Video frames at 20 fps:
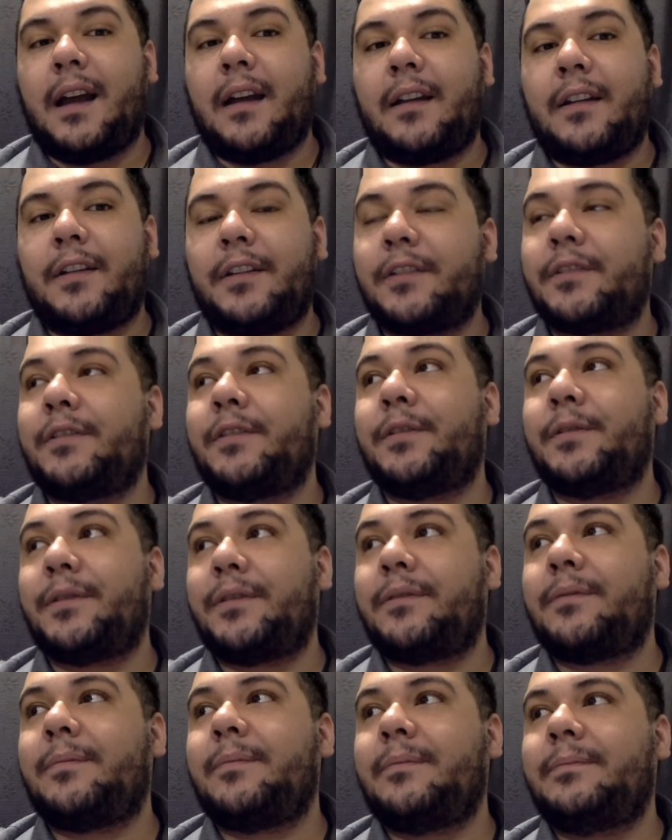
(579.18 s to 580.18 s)
Her growth,
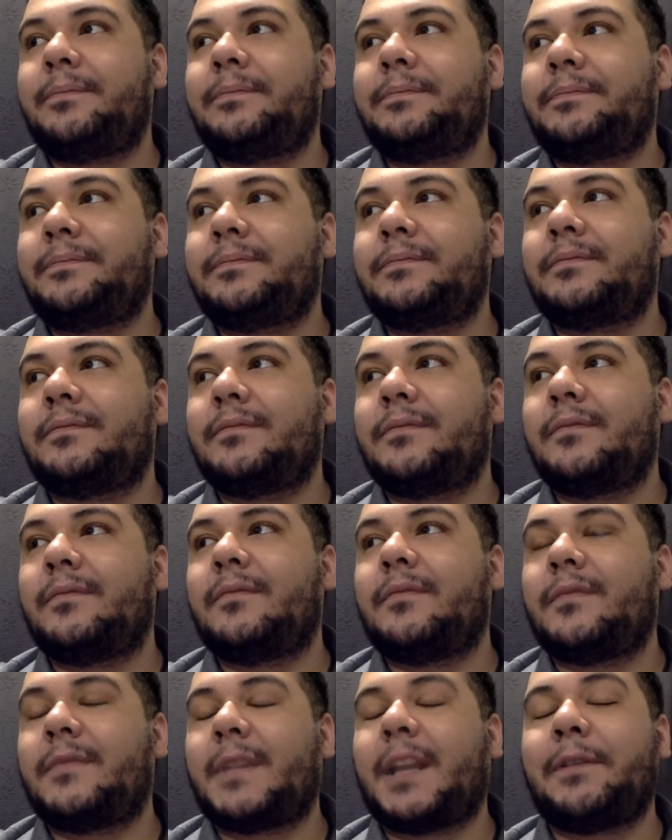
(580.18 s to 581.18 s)

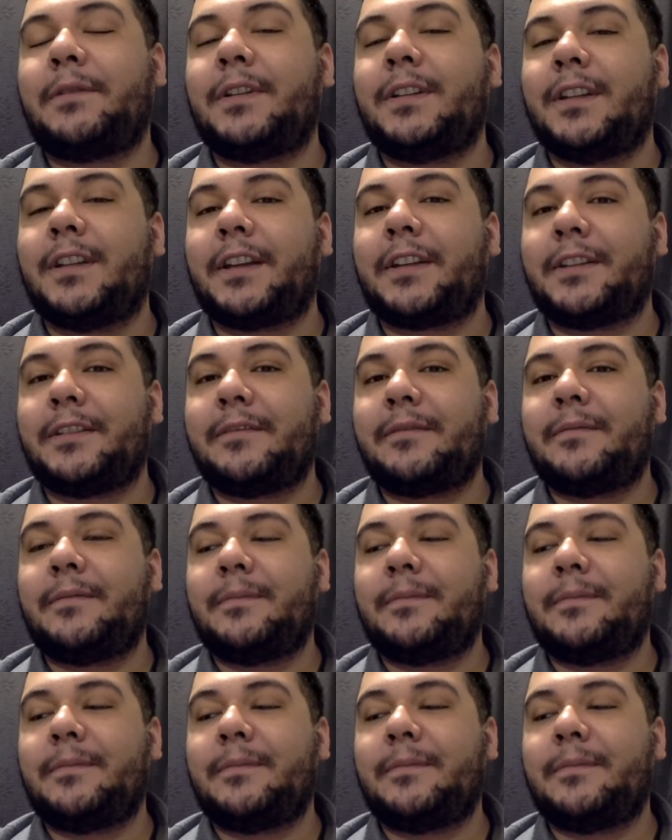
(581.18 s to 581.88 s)
I really like it.